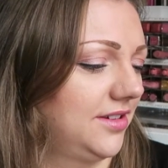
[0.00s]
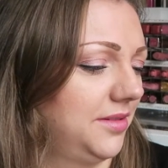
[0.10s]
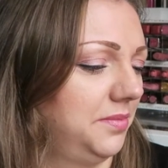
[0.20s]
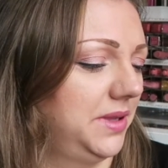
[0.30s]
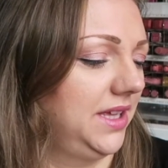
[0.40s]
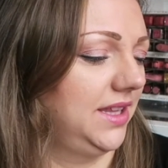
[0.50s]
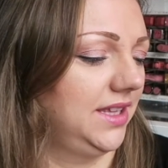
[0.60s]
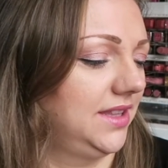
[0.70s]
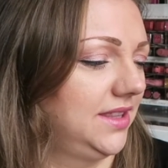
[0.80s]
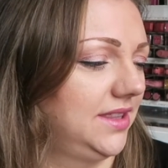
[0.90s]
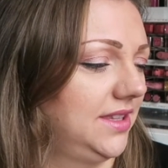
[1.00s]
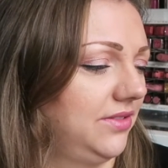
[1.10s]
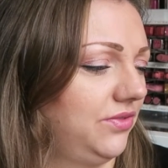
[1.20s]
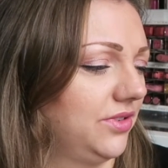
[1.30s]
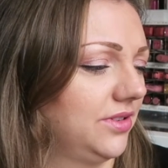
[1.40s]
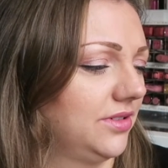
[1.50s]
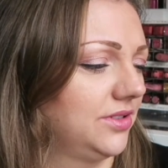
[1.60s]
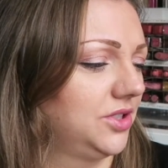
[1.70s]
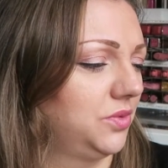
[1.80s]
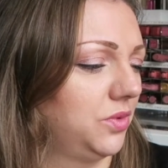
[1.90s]
completely different
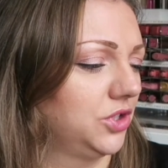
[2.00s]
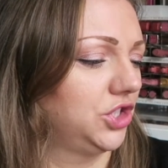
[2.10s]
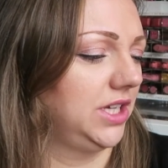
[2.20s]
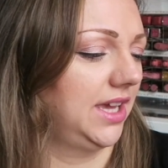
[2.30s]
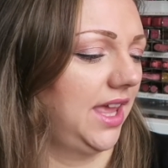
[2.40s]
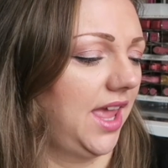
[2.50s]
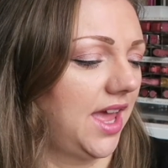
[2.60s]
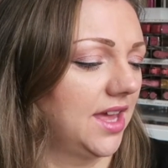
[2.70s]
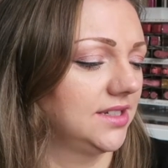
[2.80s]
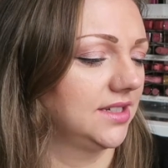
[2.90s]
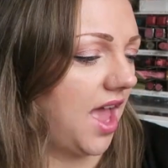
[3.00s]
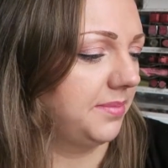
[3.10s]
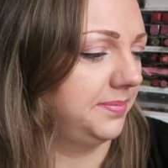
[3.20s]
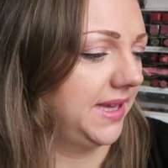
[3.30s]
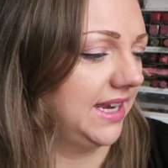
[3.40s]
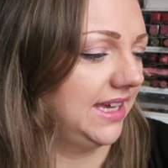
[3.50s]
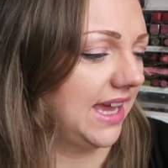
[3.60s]
to what she had. I'm gonna